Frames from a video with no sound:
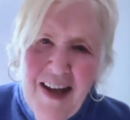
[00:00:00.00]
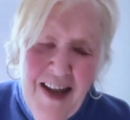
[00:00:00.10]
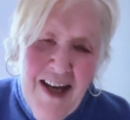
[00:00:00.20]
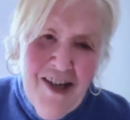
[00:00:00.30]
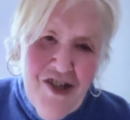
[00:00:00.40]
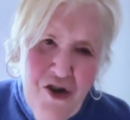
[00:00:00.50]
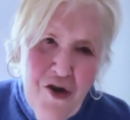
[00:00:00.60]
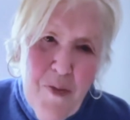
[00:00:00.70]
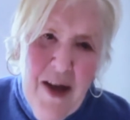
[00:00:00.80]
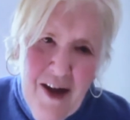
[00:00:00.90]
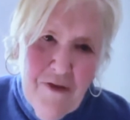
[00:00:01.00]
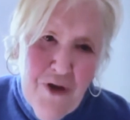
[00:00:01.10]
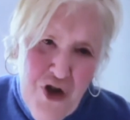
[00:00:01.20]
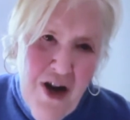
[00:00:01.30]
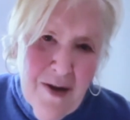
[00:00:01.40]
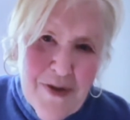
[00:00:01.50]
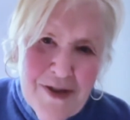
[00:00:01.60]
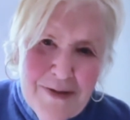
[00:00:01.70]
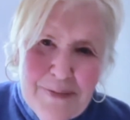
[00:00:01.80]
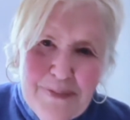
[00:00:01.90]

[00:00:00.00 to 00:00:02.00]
And then I started applying for jobs.